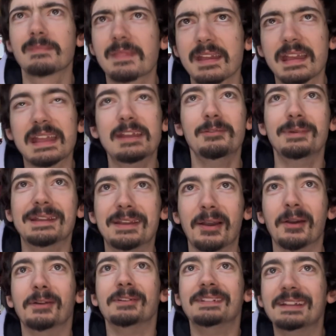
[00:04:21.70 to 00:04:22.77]
Here we
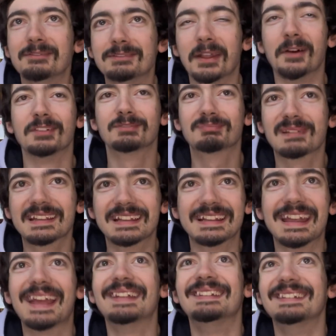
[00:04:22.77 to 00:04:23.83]
go, little dance break at
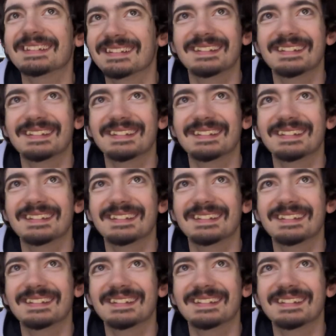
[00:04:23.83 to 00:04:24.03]
the end.